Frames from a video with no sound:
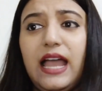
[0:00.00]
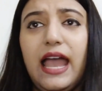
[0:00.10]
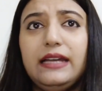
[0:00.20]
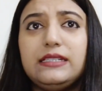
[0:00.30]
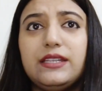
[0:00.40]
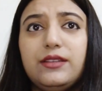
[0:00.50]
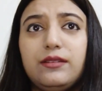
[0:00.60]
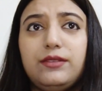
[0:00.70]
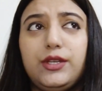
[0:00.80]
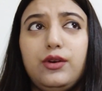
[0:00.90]
And
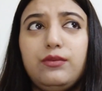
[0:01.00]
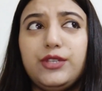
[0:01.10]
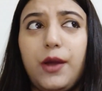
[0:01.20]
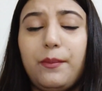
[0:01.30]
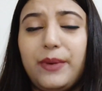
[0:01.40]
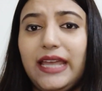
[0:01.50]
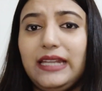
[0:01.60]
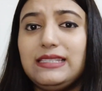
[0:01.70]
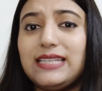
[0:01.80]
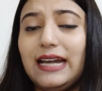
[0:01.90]
your
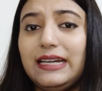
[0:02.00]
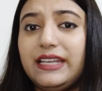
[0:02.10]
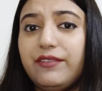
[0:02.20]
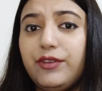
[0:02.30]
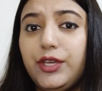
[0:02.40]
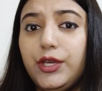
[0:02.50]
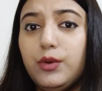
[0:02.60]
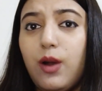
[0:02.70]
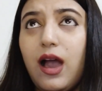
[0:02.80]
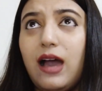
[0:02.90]
brain started giving
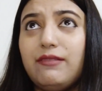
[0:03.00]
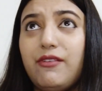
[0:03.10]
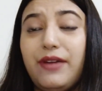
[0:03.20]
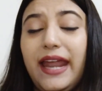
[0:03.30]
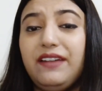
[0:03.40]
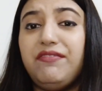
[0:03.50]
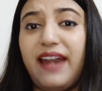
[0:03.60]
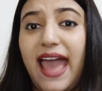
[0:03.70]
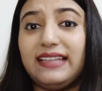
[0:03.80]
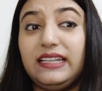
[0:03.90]
you a red
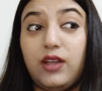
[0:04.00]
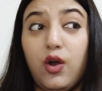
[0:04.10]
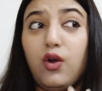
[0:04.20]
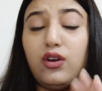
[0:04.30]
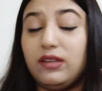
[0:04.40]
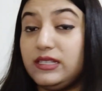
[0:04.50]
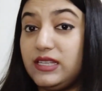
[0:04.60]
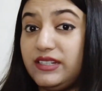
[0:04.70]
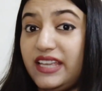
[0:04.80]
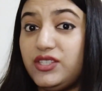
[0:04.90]
flag that, oh, it's
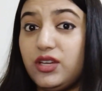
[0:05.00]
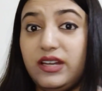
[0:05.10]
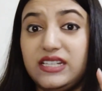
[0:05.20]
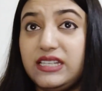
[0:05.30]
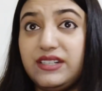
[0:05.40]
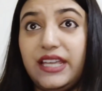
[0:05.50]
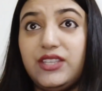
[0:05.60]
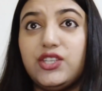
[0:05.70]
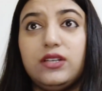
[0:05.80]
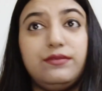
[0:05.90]
a
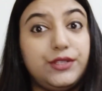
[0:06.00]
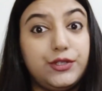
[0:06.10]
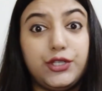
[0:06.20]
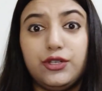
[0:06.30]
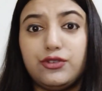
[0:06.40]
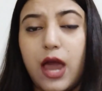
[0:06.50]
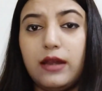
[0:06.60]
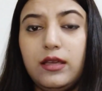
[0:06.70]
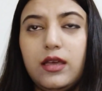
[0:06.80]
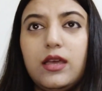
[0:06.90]
danger, you should
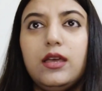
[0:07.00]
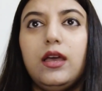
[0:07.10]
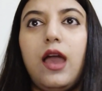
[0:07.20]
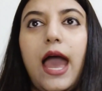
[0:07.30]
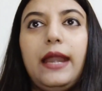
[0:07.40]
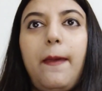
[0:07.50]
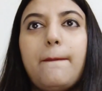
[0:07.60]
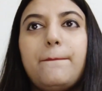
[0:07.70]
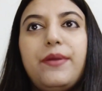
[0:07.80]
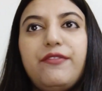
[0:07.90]
run.
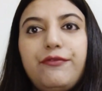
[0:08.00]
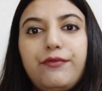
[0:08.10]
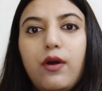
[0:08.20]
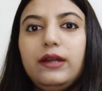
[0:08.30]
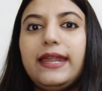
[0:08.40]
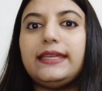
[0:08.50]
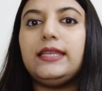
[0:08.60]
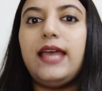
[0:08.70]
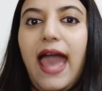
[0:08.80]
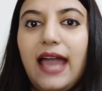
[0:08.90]
And before
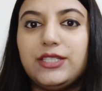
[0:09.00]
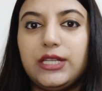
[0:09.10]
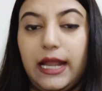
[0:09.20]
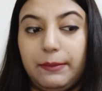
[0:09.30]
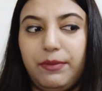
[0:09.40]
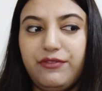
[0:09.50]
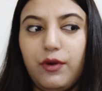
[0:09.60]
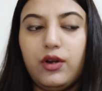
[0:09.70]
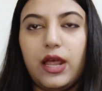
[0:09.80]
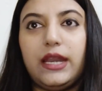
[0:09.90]
taking the action, like
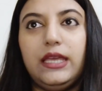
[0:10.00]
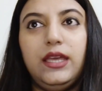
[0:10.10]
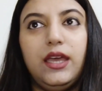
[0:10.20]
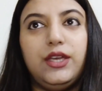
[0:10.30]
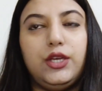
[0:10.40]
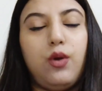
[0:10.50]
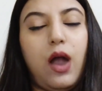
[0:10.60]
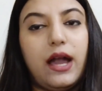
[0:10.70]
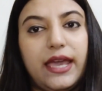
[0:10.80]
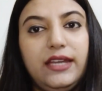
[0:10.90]
before running, you
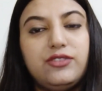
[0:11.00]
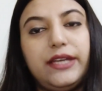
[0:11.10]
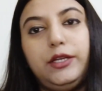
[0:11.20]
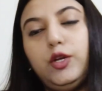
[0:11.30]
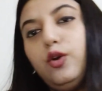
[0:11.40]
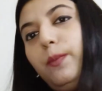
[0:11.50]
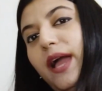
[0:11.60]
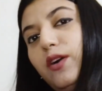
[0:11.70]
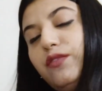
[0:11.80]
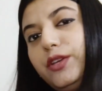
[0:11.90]
again try to look
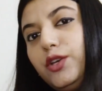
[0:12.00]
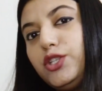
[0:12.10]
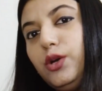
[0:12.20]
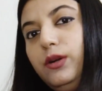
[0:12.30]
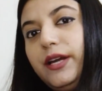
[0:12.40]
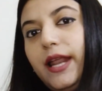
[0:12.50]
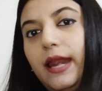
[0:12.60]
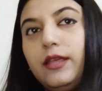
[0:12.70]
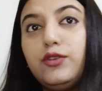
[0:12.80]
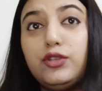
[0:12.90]
back over your shoulder
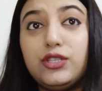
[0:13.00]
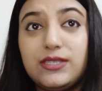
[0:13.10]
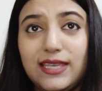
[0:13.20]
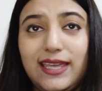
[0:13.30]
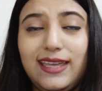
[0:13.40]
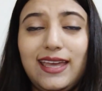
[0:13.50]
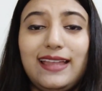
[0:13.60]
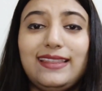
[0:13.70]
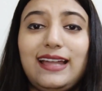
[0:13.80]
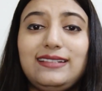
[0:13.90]
and you see
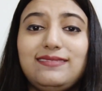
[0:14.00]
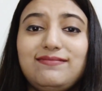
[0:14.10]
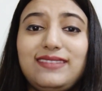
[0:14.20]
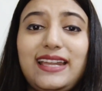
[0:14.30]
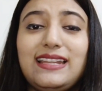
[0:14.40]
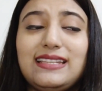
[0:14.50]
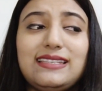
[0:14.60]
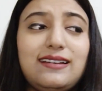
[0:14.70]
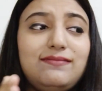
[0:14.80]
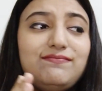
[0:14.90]
that there
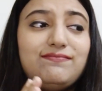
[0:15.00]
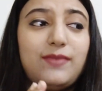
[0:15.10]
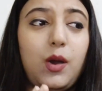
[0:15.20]
is a